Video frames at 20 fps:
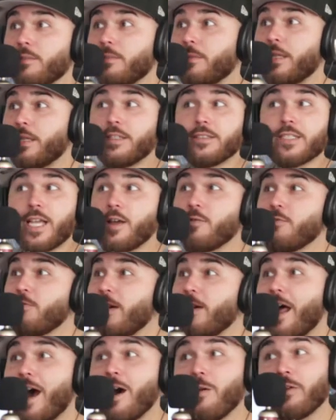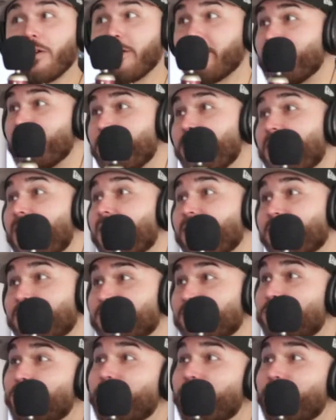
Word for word: because I do not want to come back